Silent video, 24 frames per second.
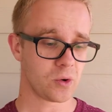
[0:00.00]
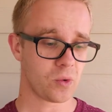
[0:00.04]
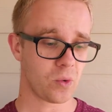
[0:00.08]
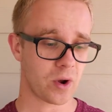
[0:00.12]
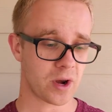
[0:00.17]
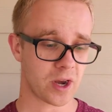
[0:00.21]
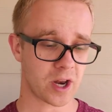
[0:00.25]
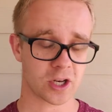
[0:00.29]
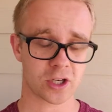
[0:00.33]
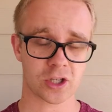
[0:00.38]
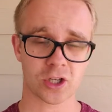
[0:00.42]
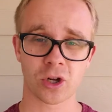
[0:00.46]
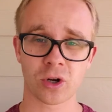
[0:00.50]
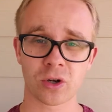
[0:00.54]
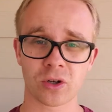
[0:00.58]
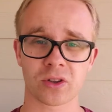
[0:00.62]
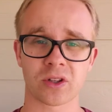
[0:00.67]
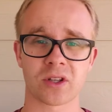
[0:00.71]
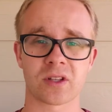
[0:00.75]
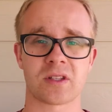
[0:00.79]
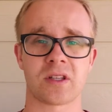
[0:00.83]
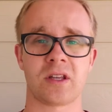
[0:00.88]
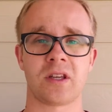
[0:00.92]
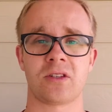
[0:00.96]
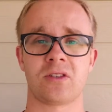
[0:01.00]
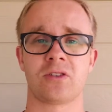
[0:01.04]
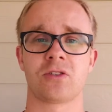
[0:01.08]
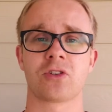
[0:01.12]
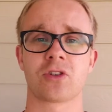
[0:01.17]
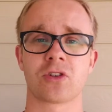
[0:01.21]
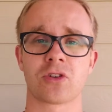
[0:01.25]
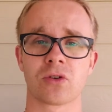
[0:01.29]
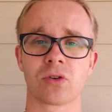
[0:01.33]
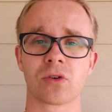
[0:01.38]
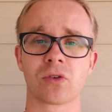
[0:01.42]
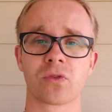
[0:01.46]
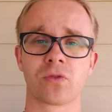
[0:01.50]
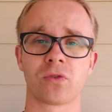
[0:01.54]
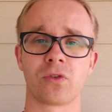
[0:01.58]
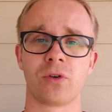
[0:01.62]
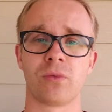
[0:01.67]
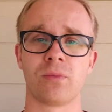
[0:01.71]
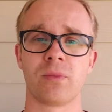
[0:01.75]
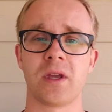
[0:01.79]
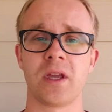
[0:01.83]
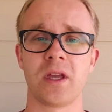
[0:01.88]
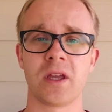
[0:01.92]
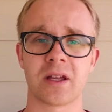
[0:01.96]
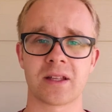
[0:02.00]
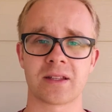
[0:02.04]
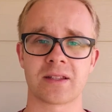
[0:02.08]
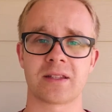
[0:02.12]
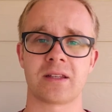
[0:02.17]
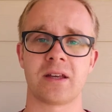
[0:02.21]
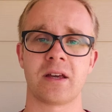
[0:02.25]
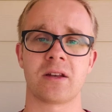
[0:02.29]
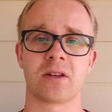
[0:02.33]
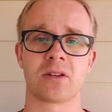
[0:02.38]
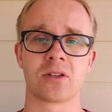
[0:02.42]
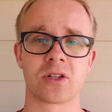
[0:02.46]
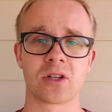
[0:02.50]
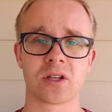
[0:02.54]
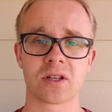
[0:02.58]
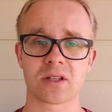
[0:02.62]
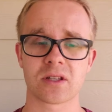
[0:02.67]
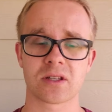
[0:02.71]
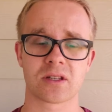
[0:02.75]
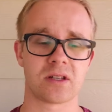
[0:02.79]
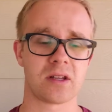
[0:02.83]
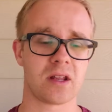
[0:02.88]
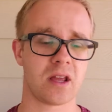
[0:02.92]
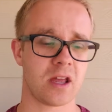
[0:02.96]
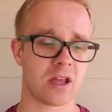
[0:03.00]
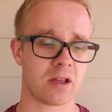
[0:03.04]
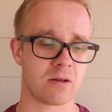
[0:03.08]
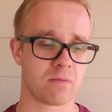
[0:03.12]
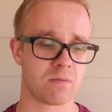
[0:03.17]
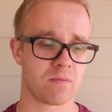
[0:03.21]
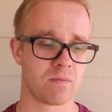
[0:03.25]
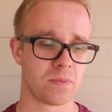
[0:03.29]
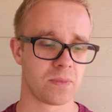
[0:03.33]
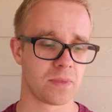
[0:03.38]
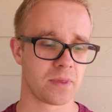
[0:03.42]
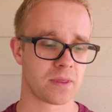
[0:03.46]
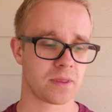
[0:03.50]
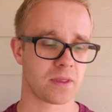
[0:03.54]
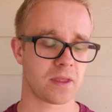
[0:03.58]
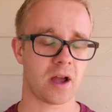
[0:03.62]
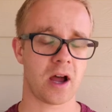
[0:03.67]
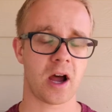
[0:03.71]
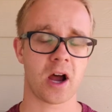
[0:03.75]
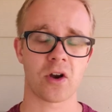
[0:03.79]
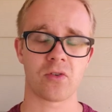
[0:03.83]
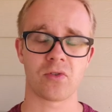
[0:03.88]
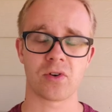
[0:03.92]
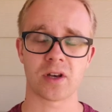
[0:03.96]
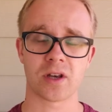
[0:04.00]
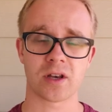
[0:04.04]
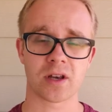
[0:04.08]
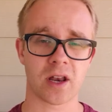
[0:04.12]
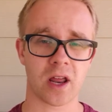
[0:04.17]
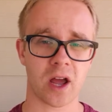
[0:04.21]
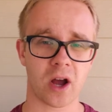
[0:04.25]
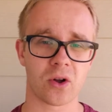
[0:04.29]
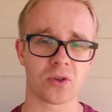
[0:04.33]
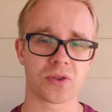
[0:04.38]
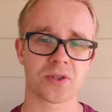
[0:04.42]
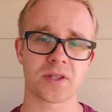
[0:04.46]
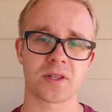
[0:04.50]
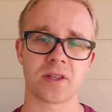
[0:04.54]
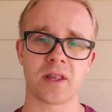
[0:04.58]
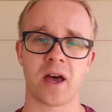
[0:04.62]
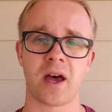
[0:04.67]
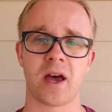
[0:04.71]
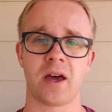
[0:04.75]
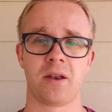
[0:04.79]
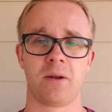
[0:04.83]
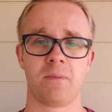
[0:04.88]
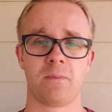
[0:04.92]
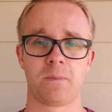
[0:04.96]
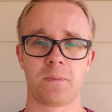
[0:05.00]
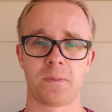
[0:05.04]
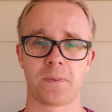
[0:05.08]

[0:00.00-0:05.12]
When I took this as a truth for me and said, in Jesus' name, I renounce that